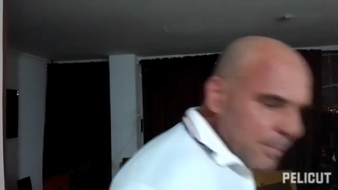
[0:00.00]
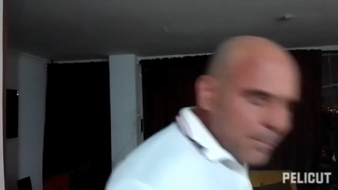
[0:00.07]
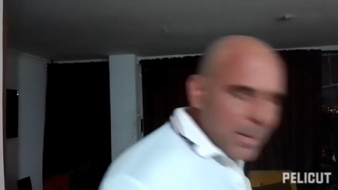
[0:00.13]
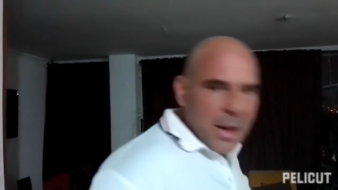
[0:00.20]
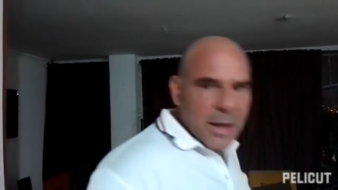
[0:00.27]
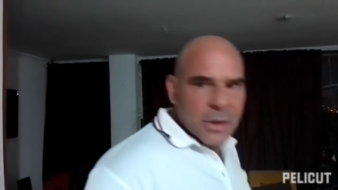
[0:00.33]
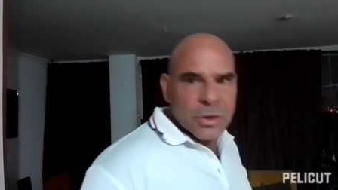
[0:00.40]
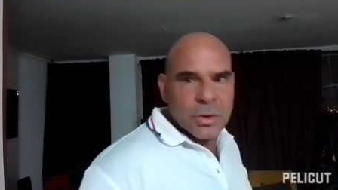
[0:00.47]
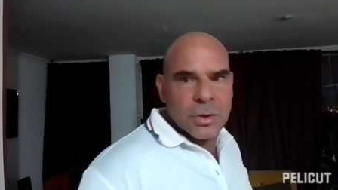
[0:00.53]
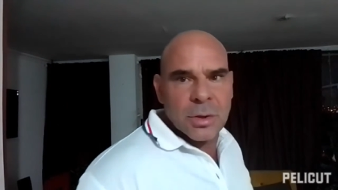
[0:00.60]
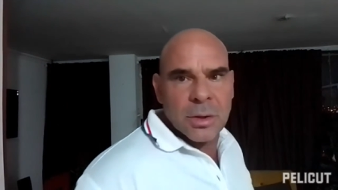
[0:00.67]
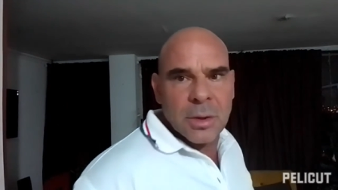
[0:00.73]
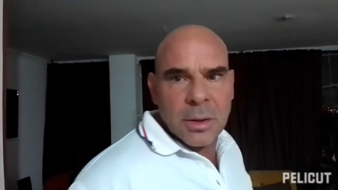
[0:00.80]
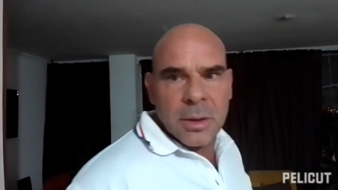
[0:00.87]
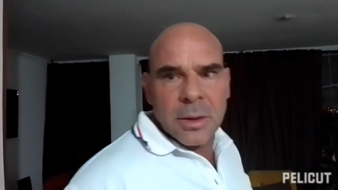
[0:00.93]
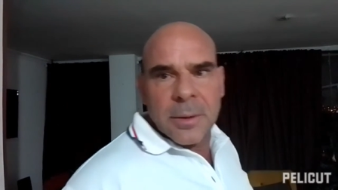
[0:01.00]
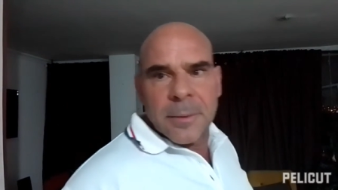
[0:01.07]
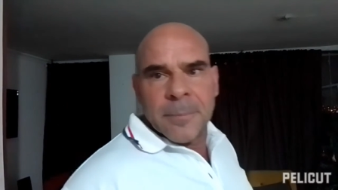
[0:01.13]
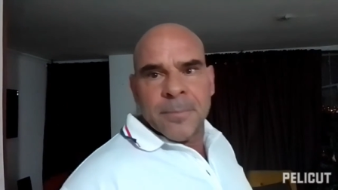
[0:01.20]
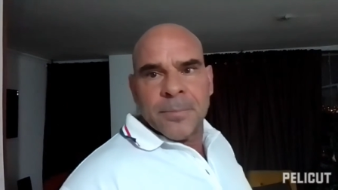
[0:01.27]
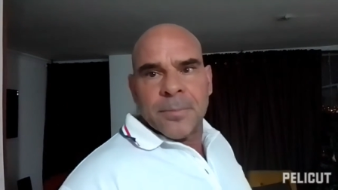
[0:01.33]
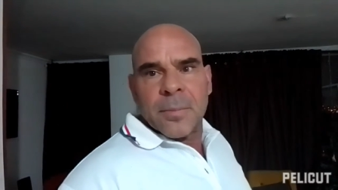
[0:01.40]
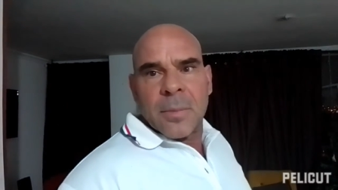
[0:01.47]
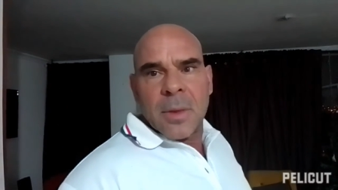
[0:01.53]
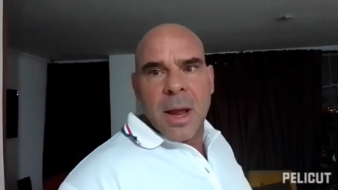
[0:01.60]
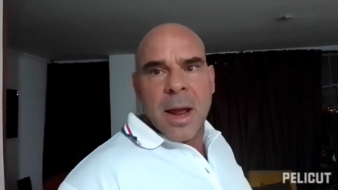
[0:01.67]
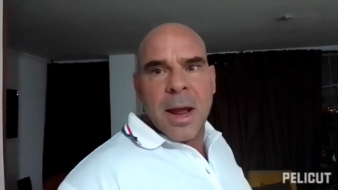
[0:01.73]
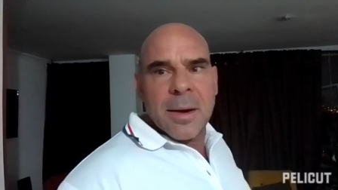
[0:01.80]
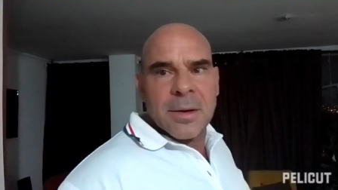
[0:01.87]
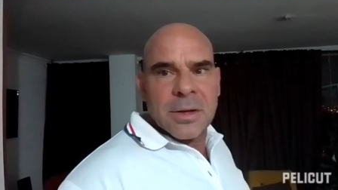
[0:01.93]
a bench
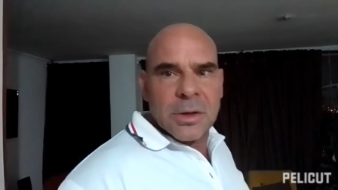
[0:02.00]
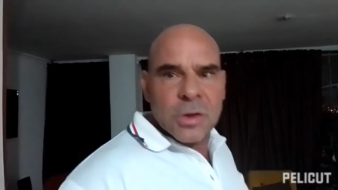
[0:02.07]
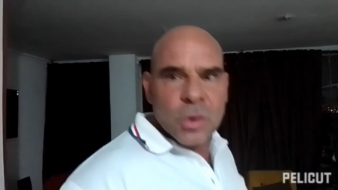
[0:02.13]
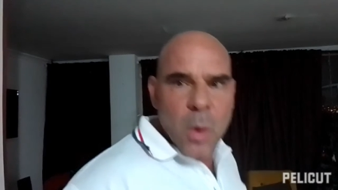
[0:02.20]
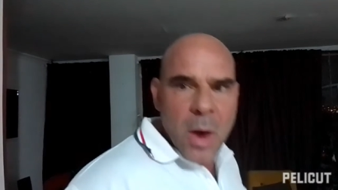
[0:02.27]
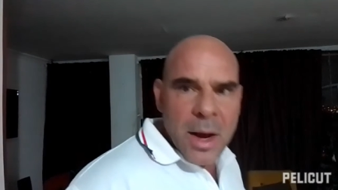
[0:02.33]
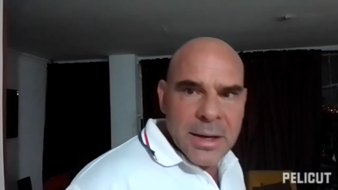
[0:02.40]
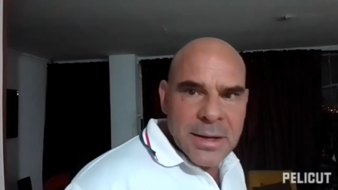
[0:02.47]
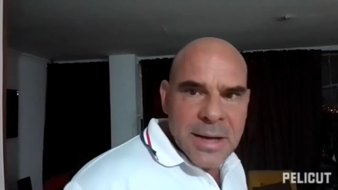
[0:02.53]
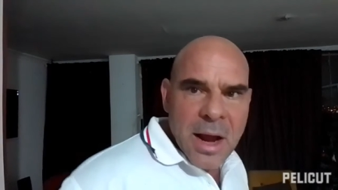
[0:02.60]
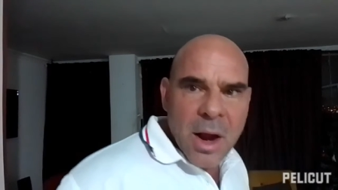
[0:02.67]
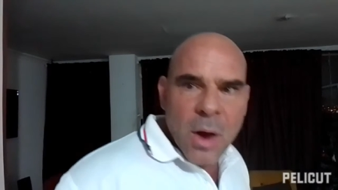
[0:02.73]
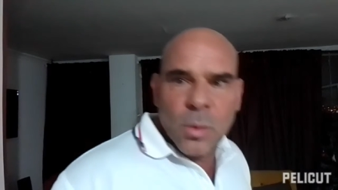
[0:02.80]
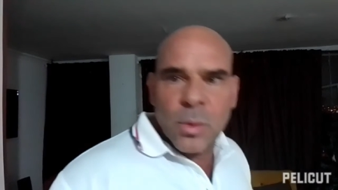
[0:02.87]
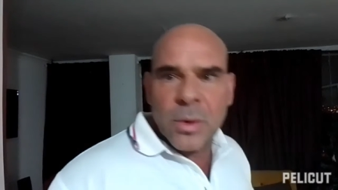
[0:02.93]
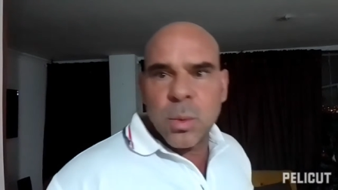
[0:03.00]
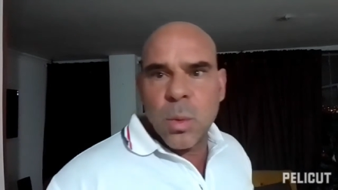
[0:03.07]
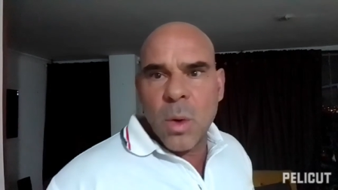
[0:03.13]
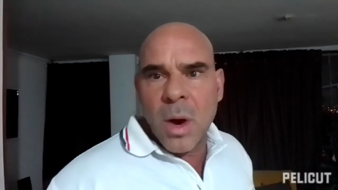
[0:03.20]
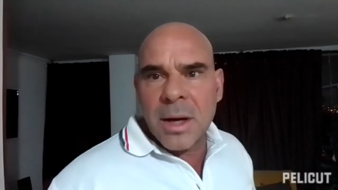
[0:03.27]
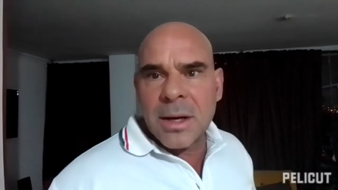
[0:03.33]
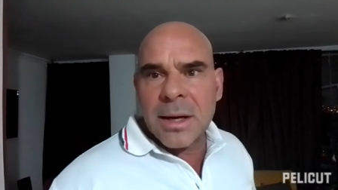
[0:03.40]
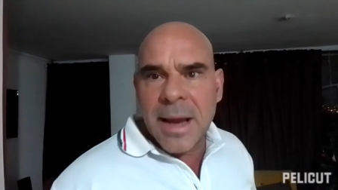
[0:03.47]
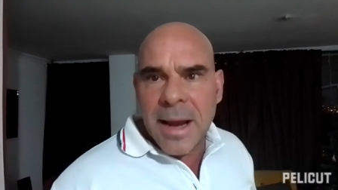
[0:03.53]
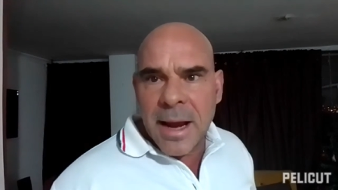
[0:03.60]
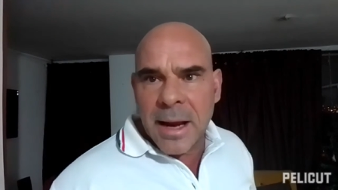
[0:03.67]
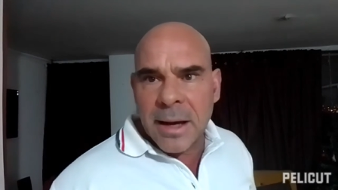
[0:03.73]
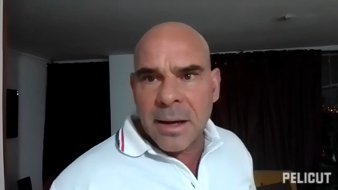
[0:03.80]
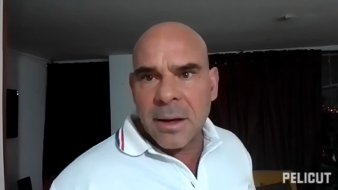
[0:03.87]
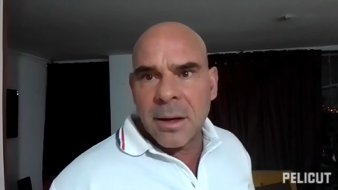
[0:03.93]
and squatting down with one
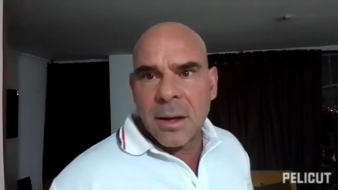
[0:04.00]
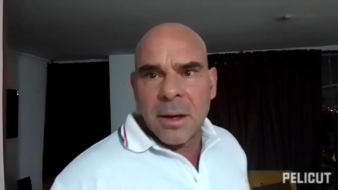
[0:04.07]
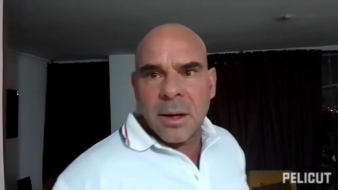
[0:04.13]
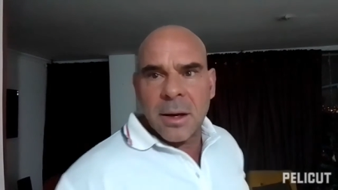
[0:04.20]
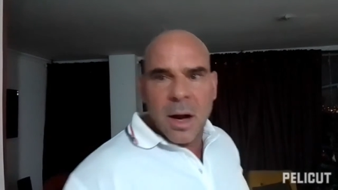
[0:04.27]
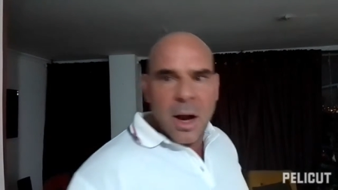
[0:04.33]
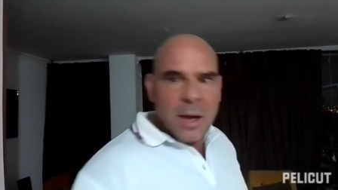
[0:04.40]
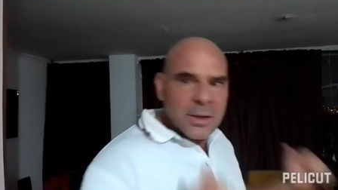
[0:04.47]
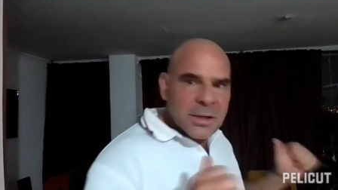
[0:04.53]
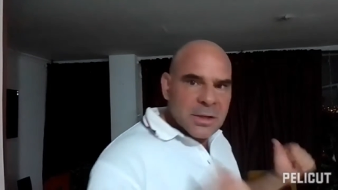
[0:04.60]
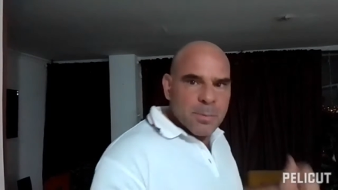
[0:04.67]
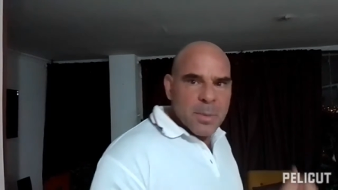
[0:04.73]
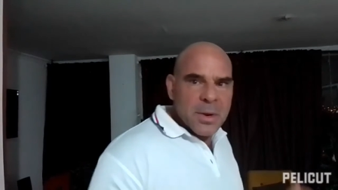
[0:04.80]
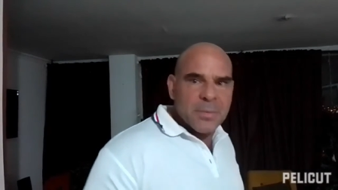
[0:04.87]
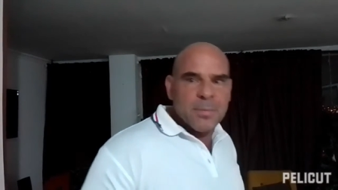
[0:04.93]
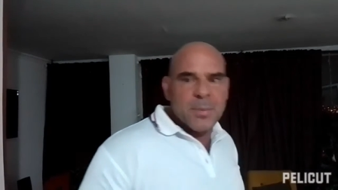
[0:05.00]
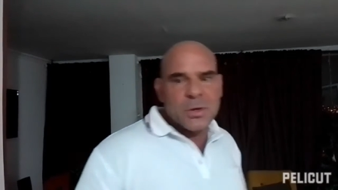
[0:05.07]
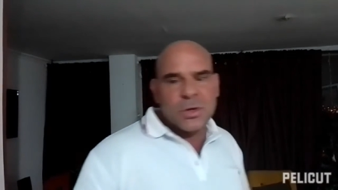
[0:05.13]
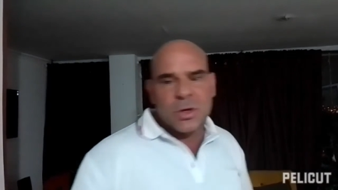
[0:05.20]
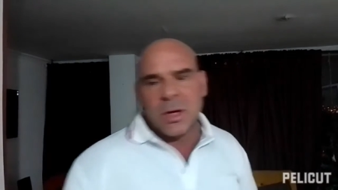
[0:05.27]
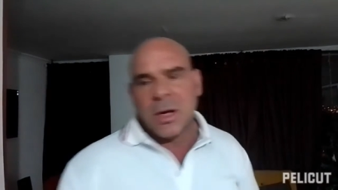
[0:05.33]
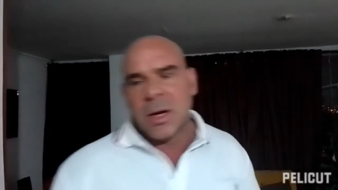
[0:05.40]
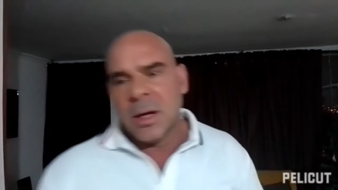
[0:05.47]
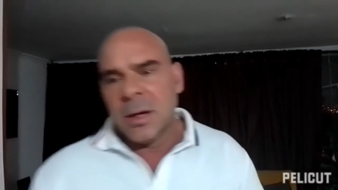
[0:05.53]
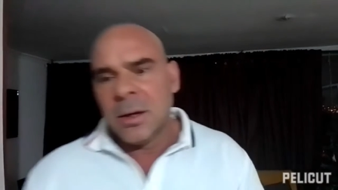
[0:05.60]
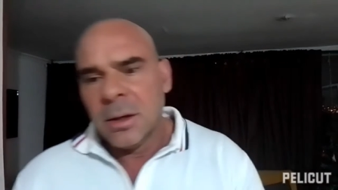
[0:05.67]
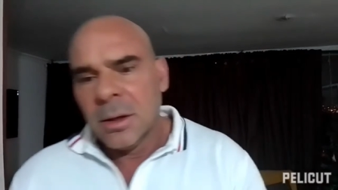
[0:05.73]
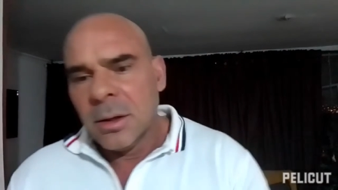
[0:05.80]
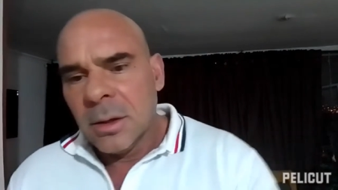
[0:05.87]
leg on the Smith machine.